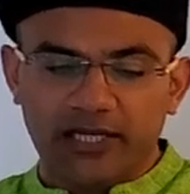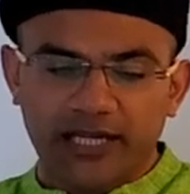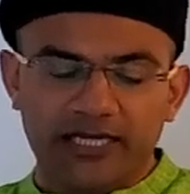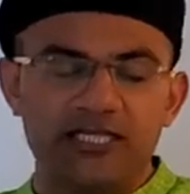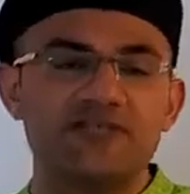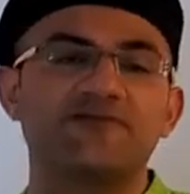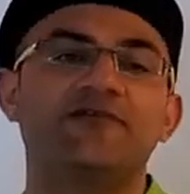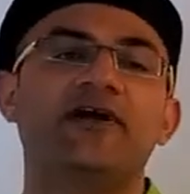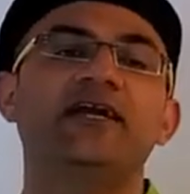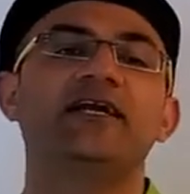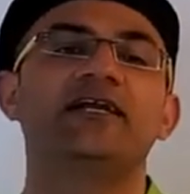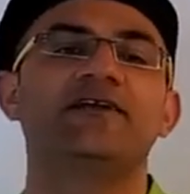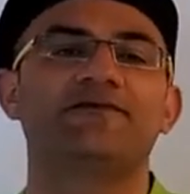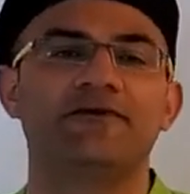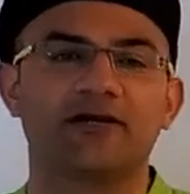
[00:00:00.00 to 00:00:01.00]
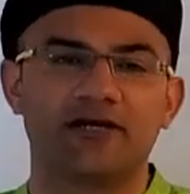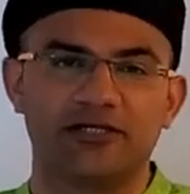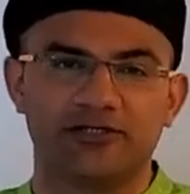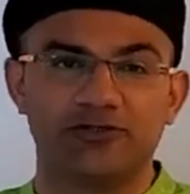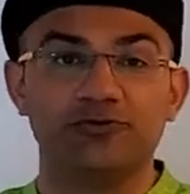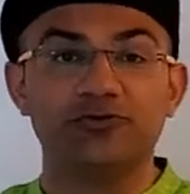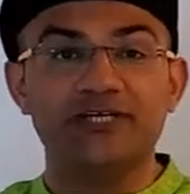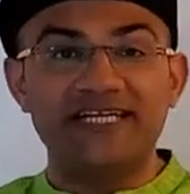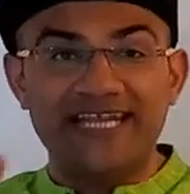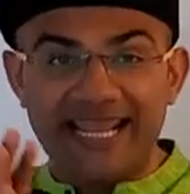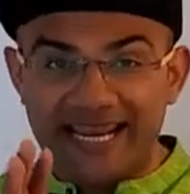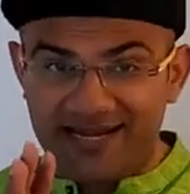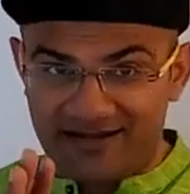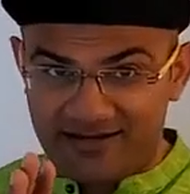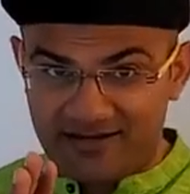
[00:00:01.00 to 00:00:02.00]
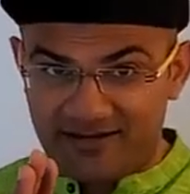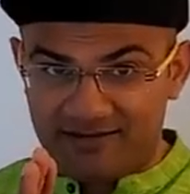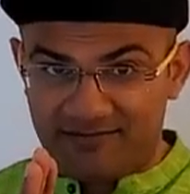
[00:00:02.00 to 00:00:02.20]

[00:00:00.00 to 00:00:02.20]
It is very difficult to date